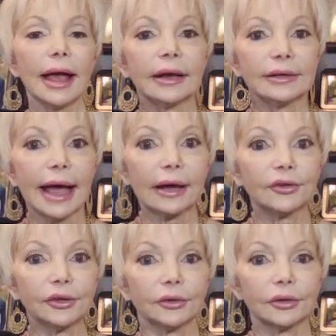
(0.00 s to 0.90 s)
and attacks
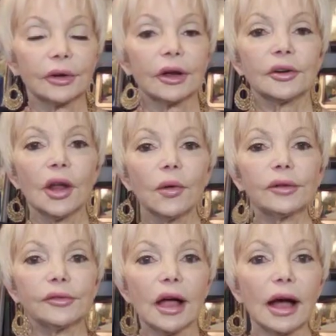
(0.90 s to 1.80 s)
you. No,
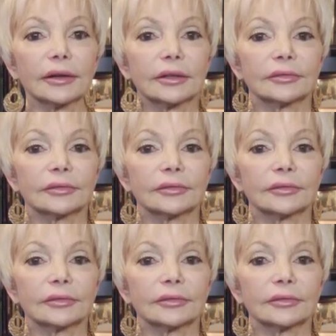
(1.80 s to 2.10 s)
it's not.